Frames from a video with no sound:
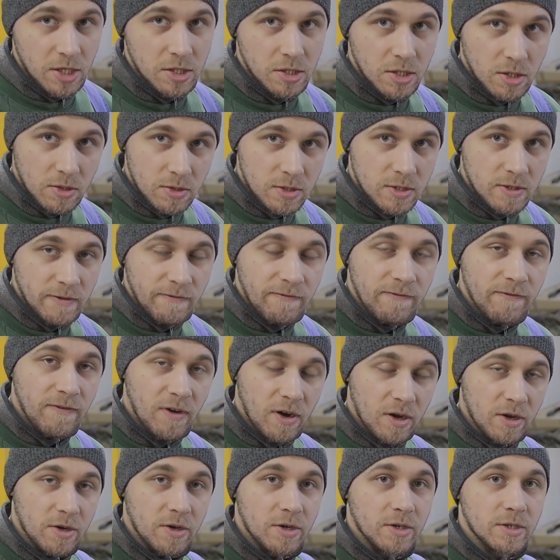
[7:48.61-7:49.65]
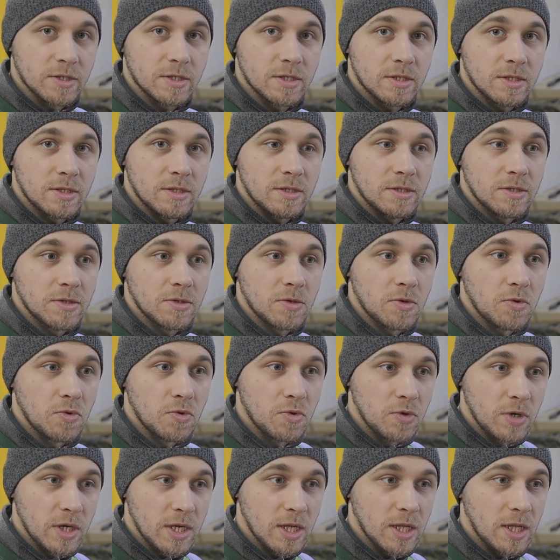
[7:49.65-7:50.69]
those fuckers
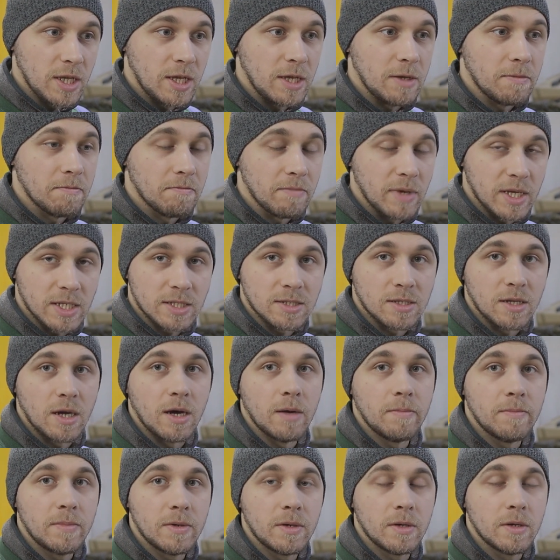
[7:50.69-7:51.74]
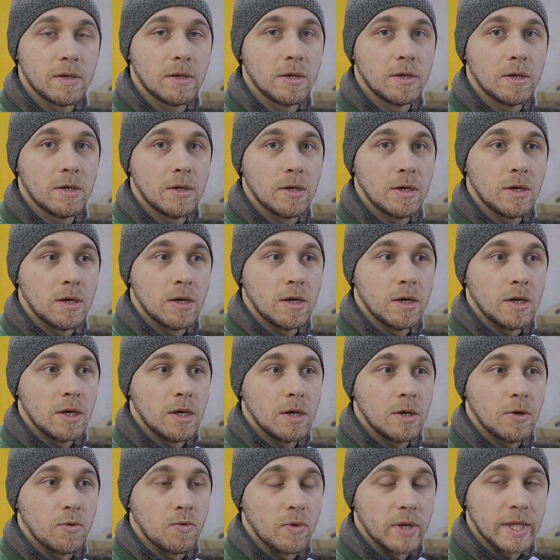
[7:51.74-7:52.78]
really messed up
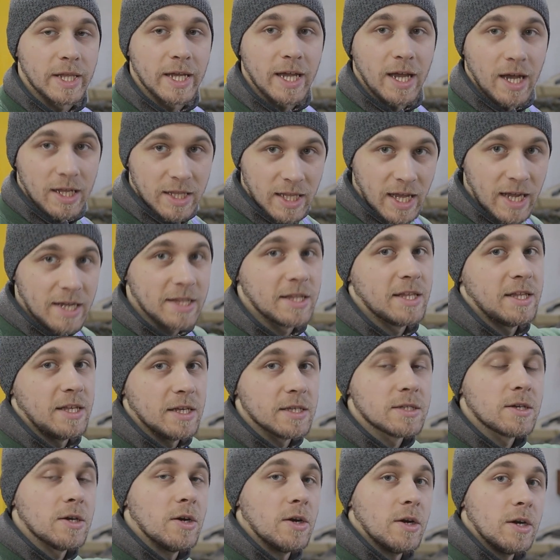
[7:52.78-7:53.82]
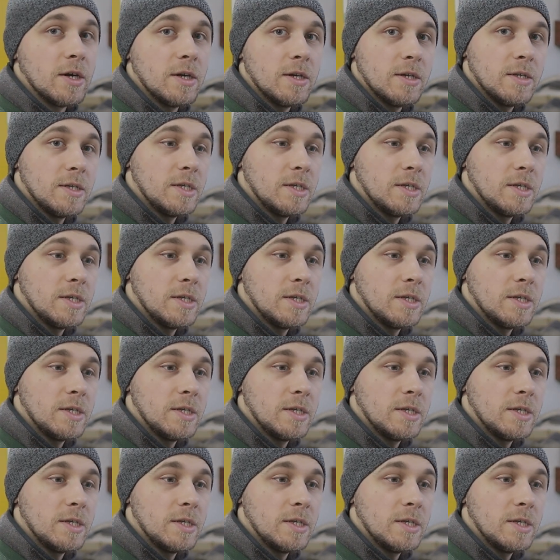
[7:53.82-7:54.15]
when they attacked this car.